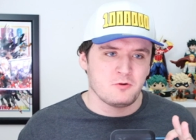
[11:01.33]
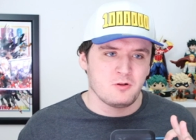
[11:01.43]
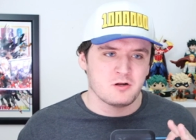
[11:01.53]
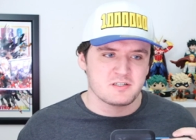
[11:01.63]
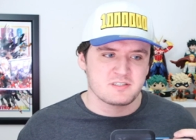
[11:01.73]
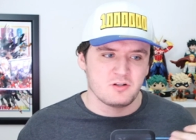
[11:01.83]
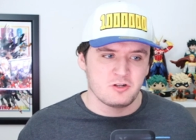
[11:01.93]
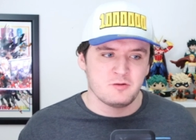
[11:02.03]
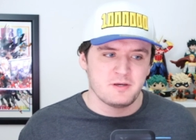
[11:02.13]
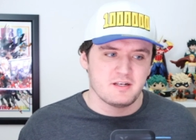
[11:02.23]
are just a
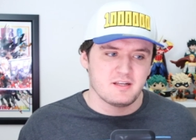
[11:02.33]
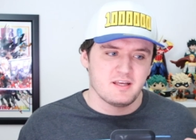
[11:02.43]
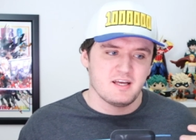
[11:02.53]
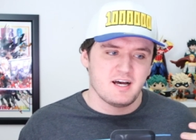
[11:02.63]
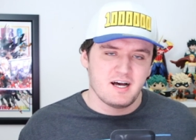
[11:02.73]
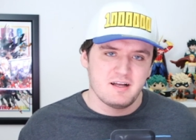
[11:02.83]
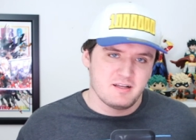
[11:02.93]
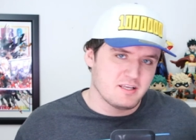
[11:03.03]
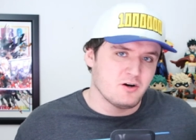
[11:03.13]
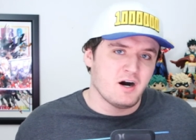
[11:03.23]
little bit,
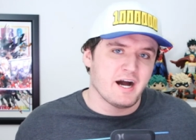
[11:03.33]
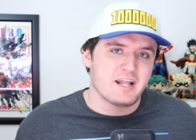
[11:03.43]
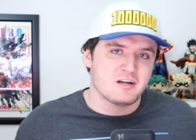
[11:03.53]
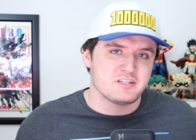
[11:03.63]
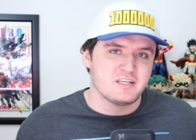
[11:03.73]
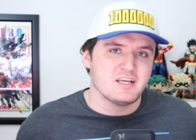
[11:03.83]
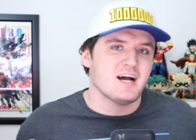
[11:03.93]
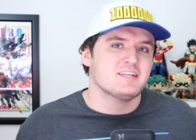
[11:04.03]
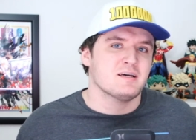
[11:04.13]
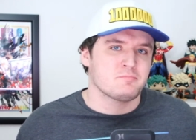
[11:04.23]
you know, high energy, high
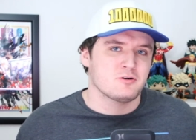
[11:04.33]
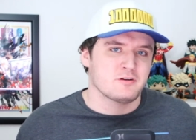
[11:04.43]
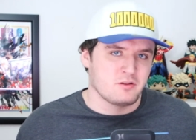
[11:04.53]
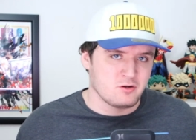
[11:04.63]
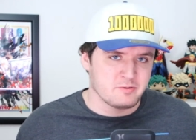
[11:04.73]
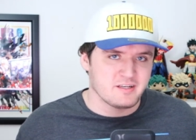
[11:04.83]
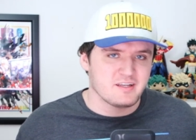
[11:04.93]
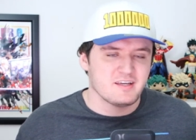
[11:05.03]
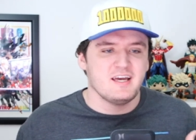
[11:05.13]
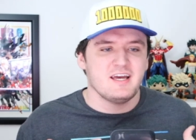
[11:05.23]
tempered a little bit,
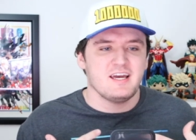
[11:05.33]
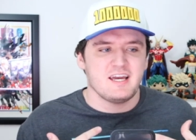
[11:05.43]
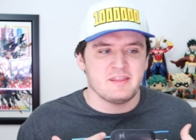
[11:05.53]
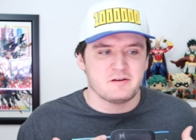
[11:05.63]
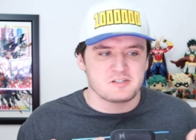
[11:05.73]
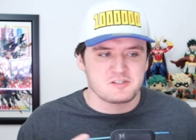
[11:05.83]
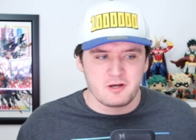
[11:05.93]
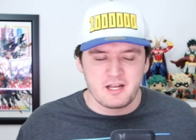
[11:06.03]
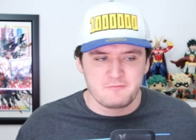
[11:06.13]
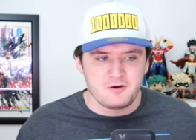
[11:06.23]
and they're
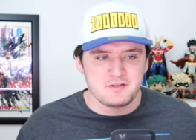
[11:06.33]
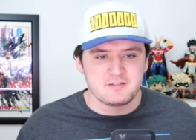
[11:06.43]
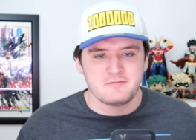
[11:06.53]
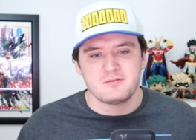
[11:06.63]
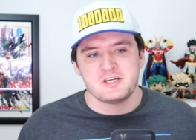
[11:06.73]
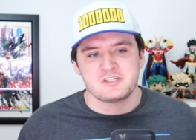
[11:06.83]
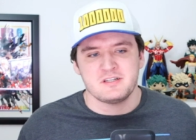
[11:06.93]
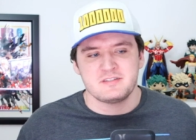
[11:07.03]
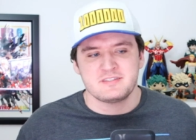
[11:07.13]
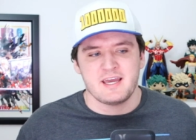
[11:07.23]
spreading false
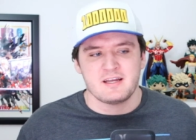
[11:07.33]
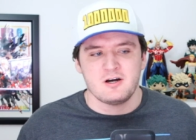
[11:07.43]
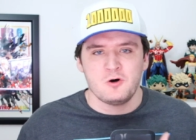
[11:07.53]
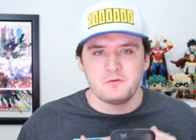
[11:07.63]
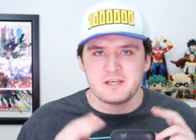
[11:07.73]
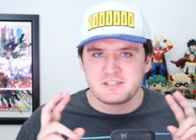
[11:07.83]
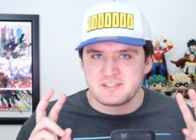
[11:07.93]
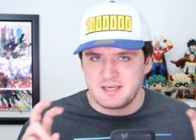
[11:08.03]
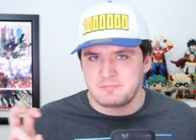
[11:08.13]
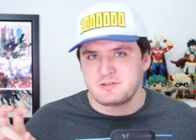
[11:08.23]
information saying, oh, they
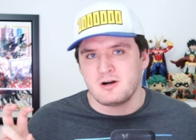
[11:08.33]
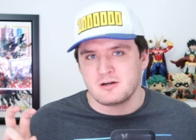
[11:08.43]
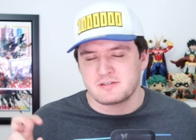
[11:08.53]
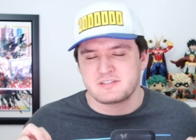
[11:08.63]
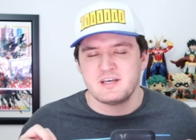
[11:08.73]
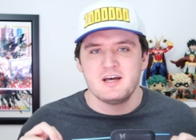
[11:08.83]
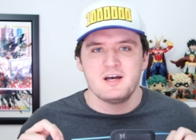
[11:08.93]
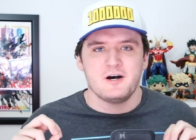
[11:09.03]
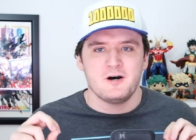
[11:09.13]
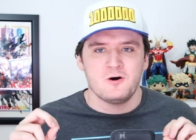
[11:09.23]
skipped arcs.
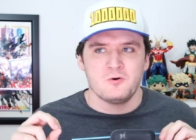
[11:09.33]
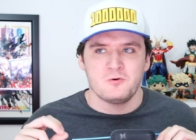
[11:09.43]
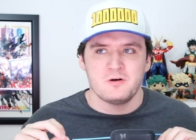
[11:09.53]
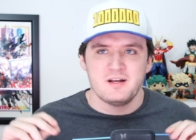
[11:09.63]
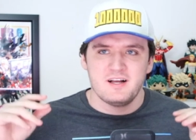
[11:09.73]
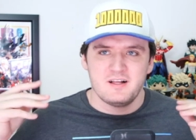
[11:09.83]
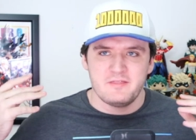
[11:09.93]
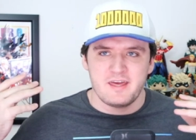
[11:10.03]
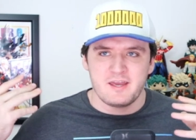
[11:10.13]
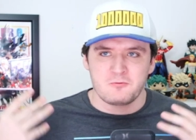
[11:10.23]
Oh,
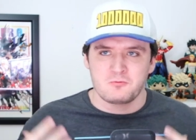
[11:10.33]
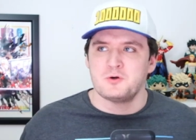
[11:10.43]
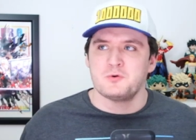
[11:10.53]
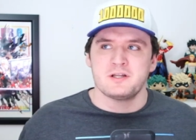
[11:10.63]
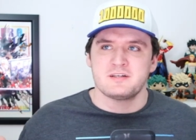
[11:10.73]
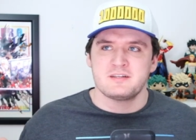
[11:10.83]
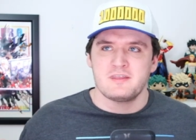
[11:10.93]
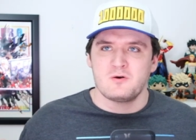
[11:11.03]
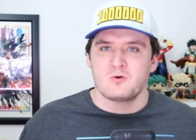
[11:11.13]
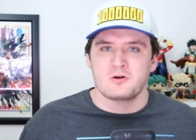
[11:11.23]
they ruined
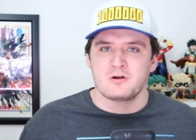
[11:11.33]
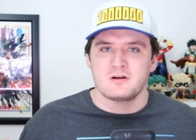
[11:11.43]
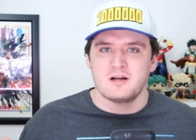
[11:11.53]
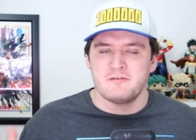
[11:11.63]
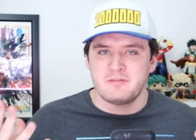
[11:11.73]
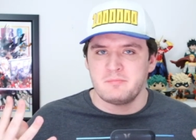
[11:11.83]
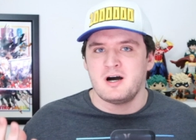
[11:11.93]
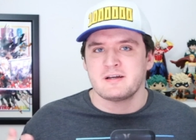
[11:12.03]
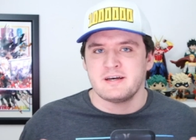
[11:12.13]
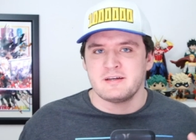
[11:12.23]
the order of the
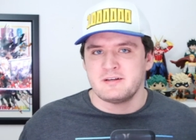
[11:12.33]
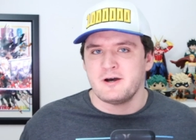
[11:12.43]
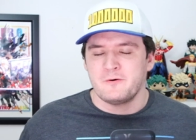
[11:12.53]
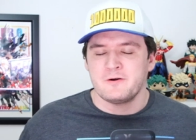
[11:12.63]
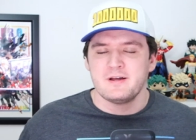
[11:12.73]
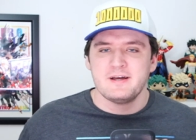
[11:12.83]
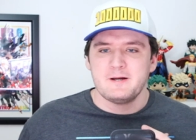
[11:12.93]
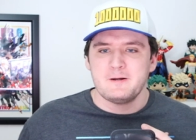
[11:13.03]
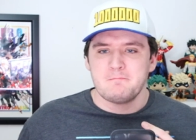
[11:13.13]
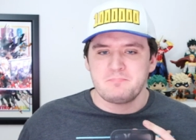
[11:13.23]
manga. No,
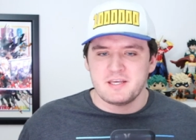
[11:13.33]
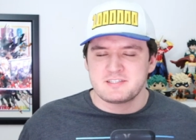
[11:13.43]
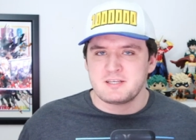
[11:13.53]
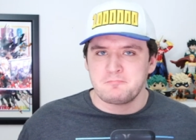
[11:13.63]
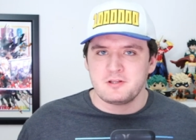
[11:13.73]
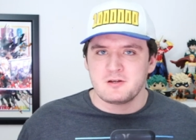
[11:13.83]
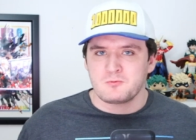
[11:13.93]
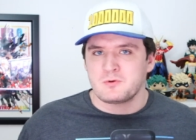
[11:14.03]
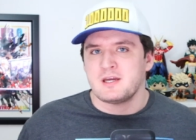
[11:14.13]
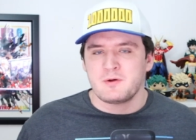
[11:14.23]
they simply
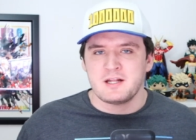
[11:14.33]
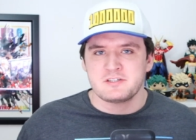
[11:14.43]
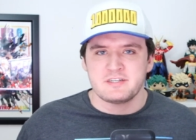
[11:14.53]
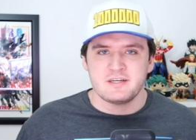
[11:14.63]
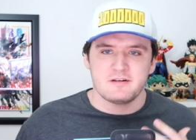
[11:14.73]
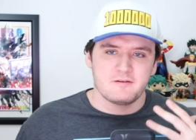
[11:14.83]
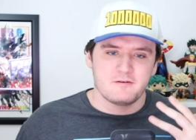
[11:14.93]
rearranged it